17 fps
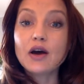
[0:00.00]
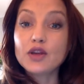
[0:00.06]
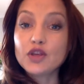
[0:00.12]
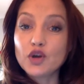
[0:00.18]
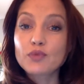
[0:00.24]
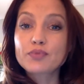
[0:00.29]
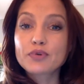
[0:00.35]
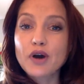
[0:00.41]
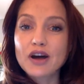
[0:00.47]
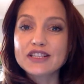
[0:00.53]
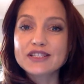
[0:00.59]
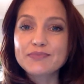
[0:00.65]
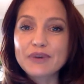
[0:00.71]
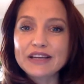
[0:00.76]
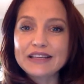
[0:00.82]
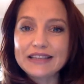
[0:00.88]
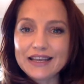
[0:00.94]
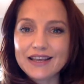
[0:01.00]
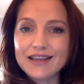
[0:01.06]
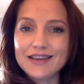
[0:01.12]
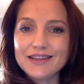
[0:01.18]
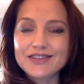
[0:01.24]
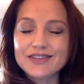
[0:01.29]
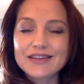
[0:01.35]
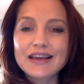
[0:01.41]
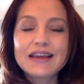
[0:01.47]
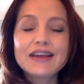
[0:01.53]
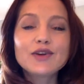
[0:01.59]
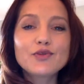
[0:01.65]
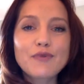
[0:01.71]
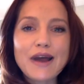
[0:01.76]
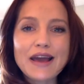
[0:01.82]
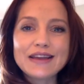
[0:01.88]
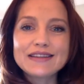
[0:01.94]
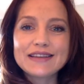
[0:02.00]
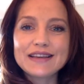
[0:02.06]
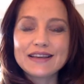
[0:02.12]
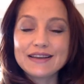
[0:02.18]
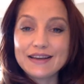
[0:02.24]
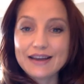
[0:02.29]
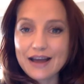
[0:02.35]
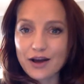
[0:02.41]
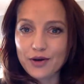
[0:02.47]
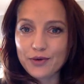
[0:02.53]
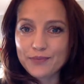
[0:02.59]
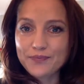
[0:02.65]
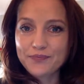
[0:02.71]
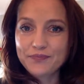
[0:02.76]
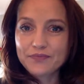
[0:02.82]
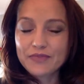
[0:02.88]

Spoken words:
your prospect is right now.